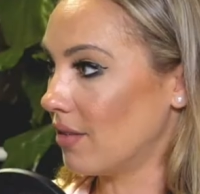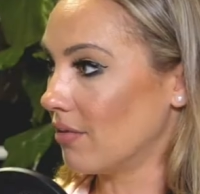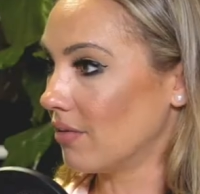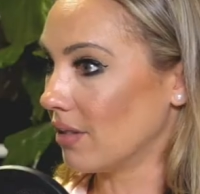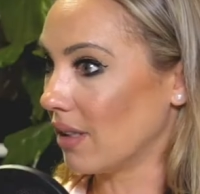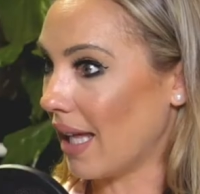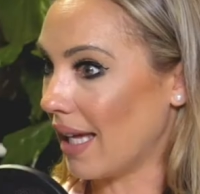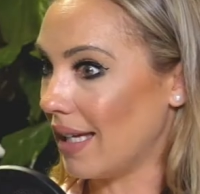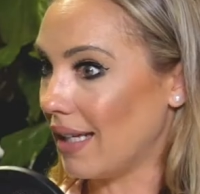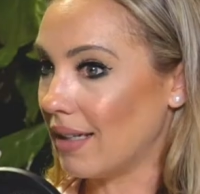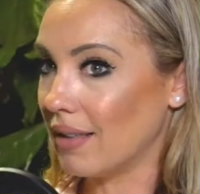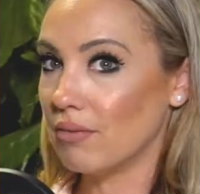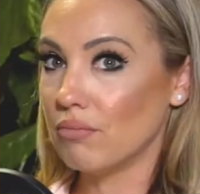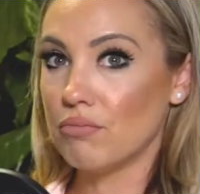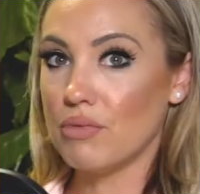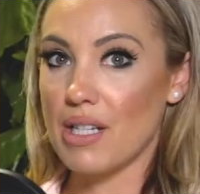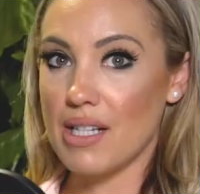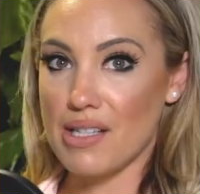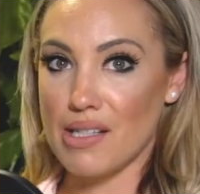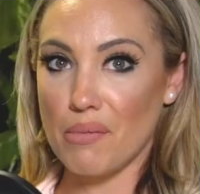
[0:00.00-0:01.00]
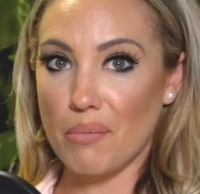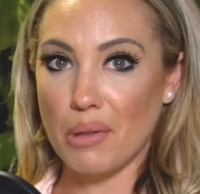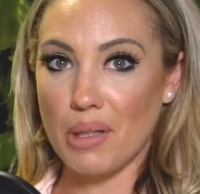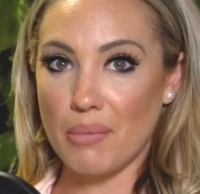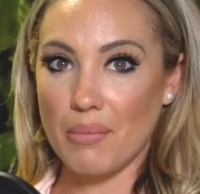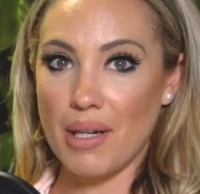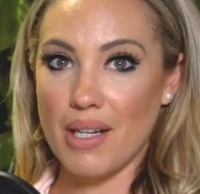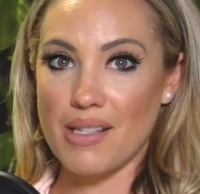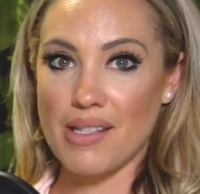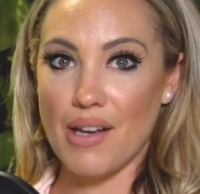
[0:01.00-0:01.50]
like
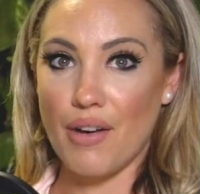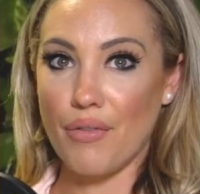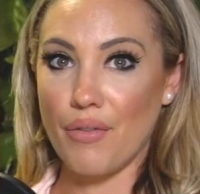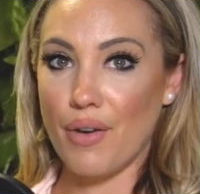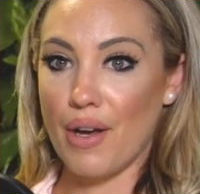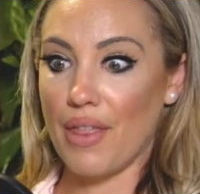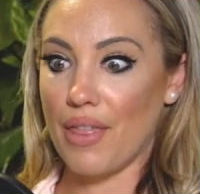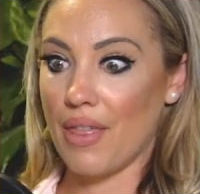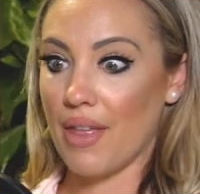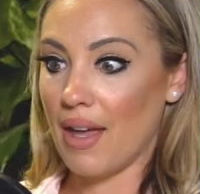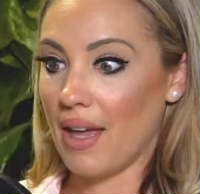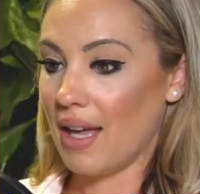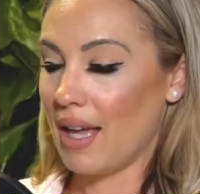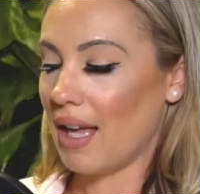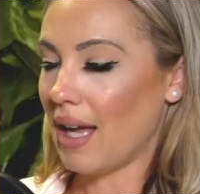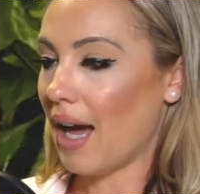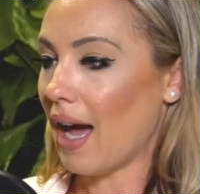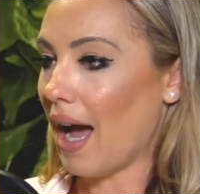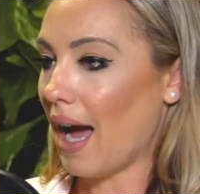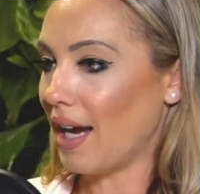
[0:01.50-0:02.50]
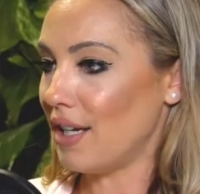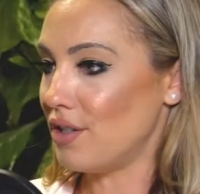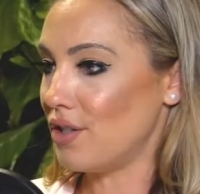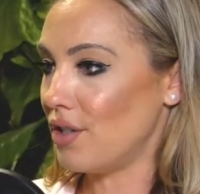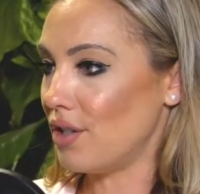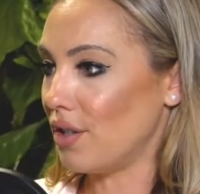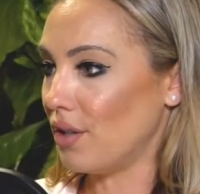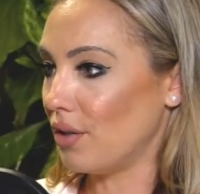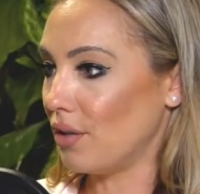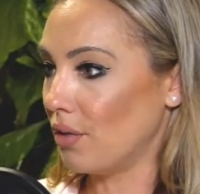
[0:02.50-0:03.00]
discipline myself with. I
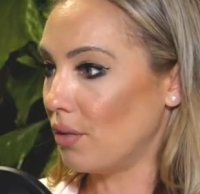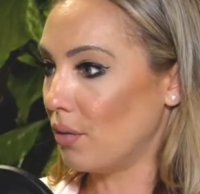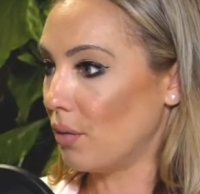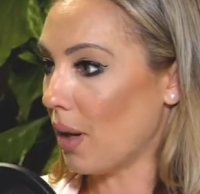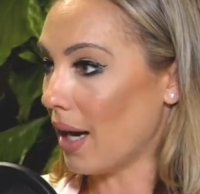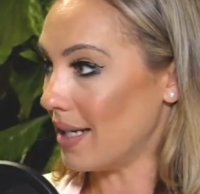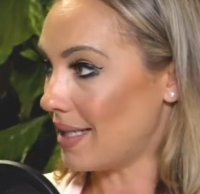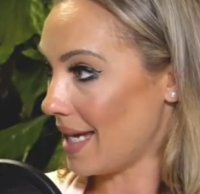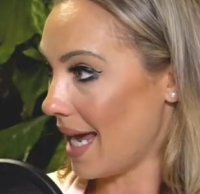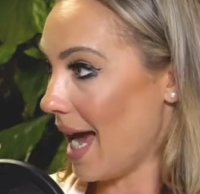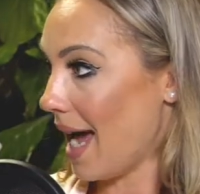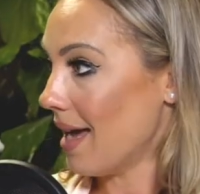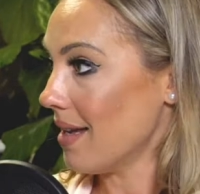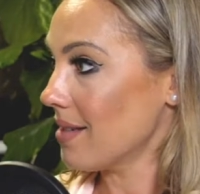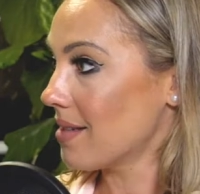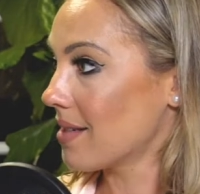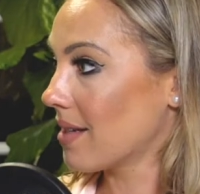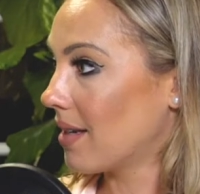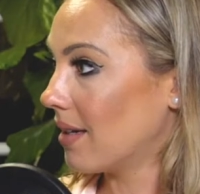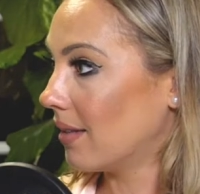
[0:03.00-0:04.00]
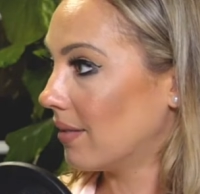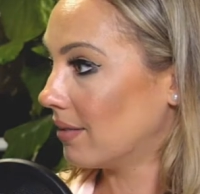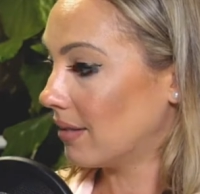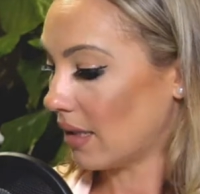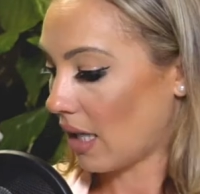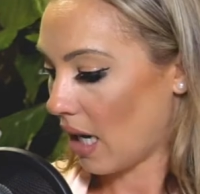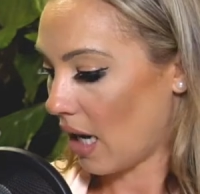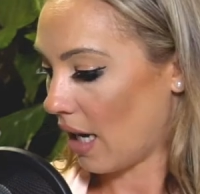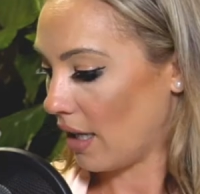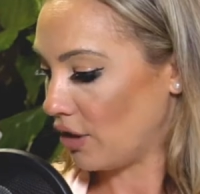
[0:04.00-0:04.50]
do a task,
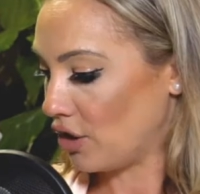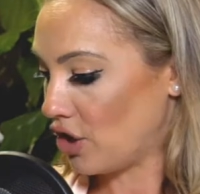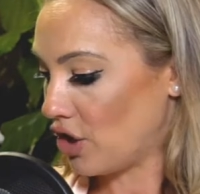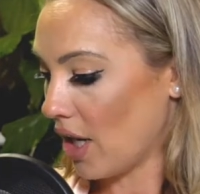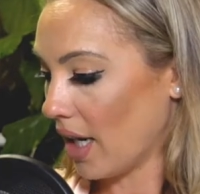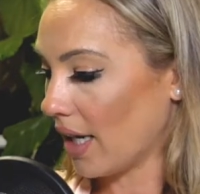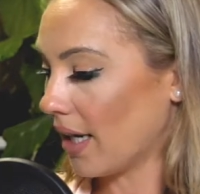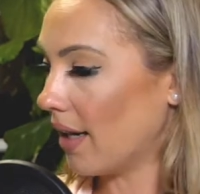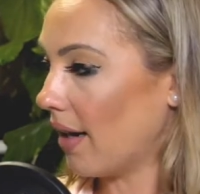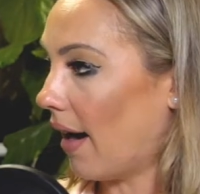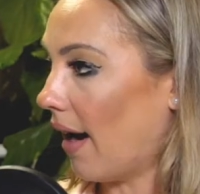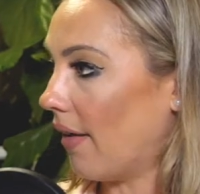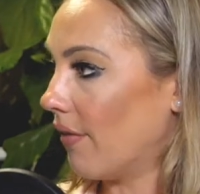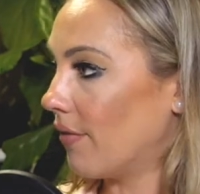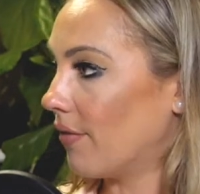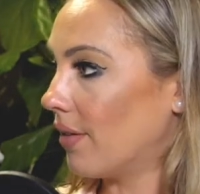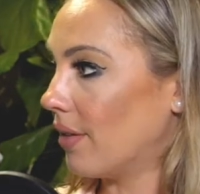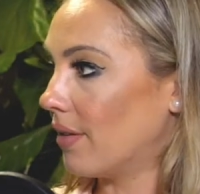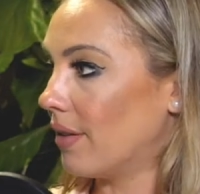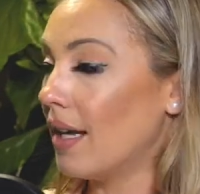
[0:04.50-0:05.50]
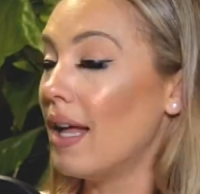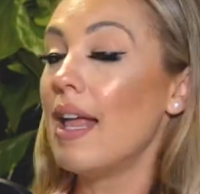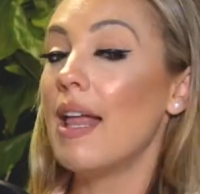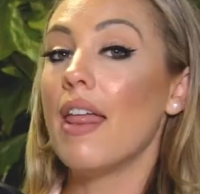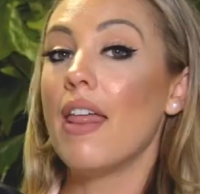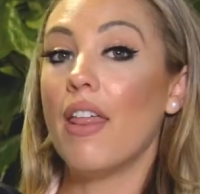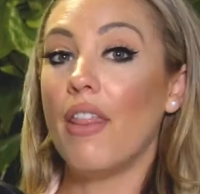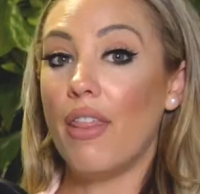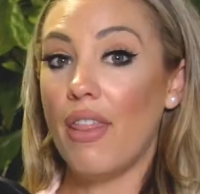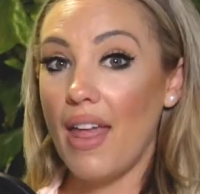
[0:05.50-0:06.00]
I check it off.
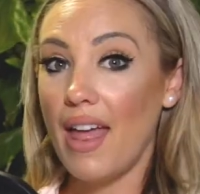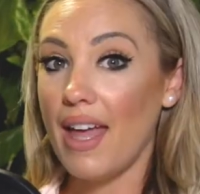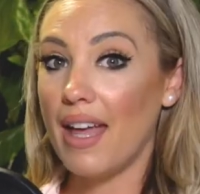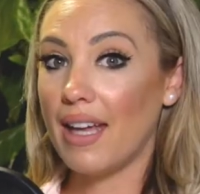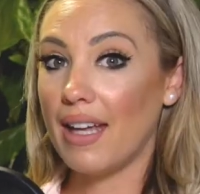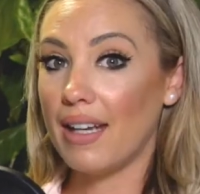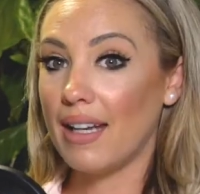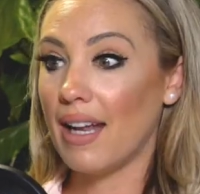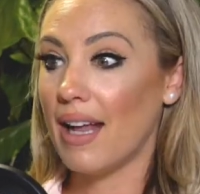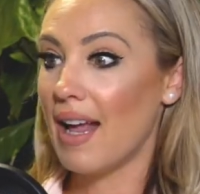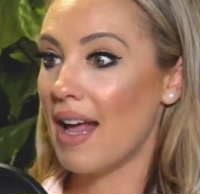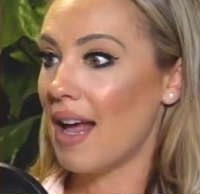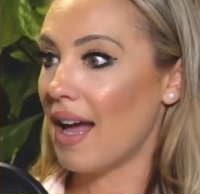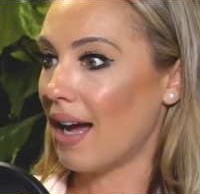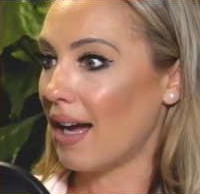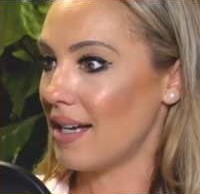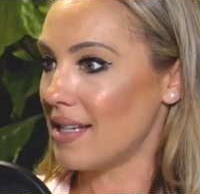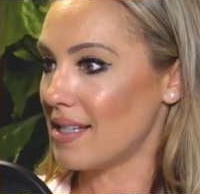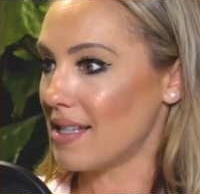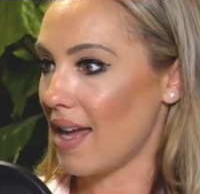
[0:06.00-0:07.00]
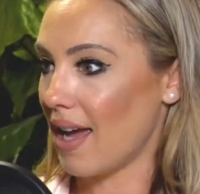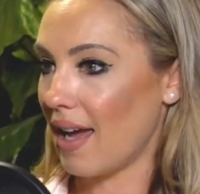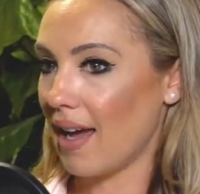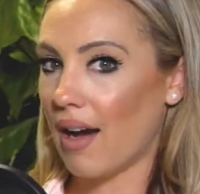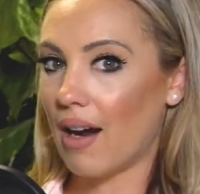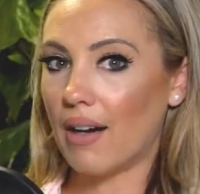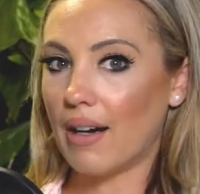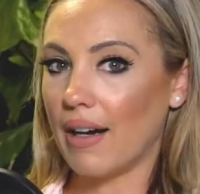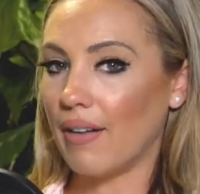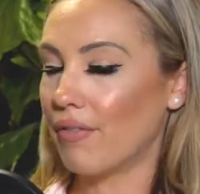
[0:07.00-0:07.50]
Then I say,
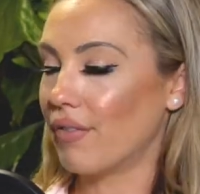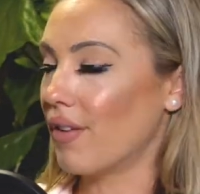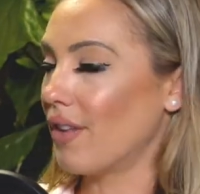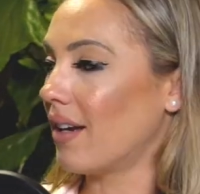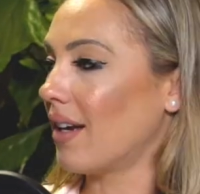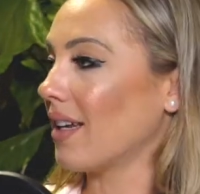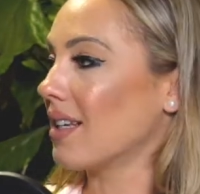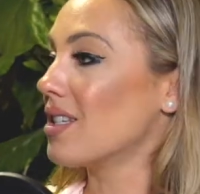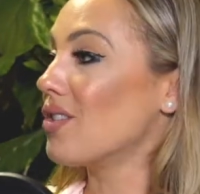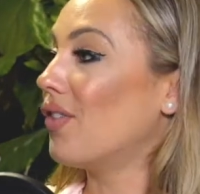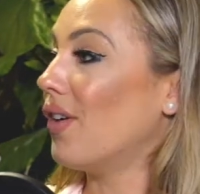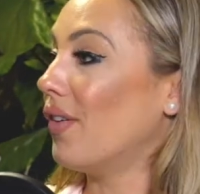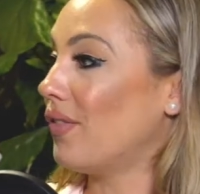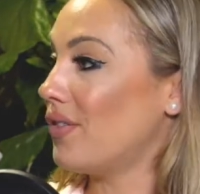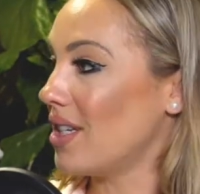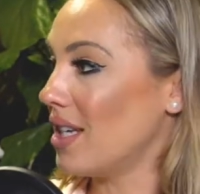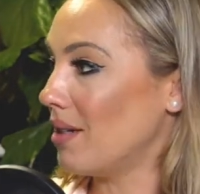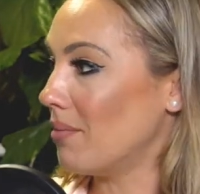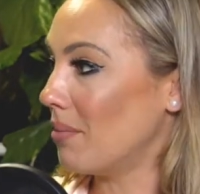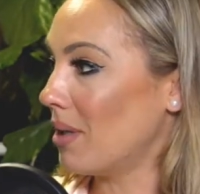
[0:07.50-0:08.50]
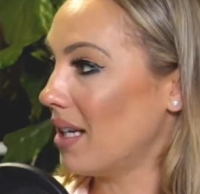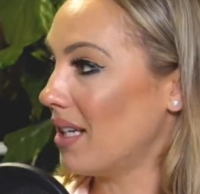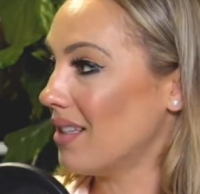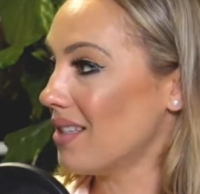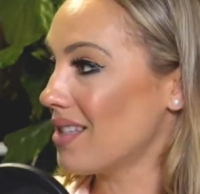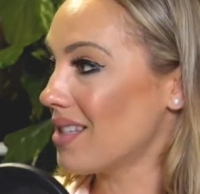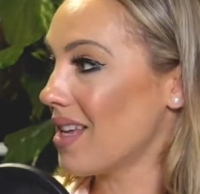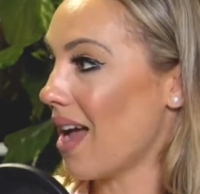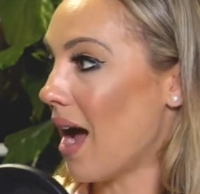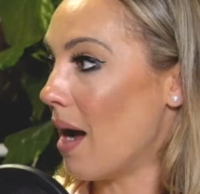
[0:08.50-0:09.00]
all right, for the next 15
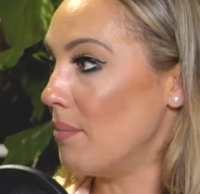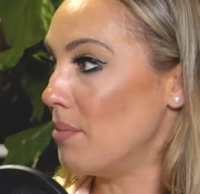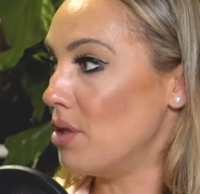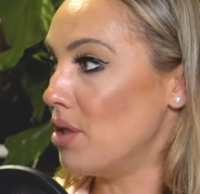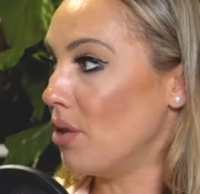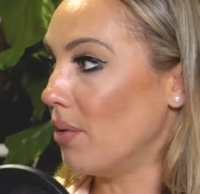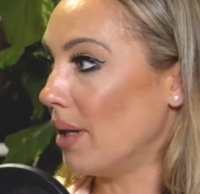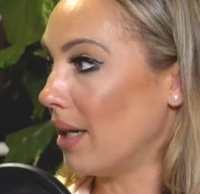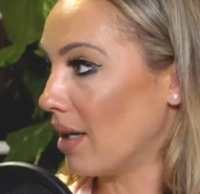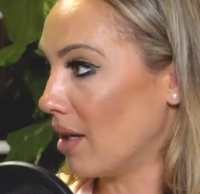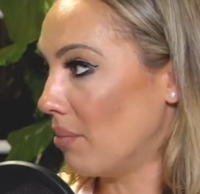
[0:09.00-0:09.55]
minutes, I'm doing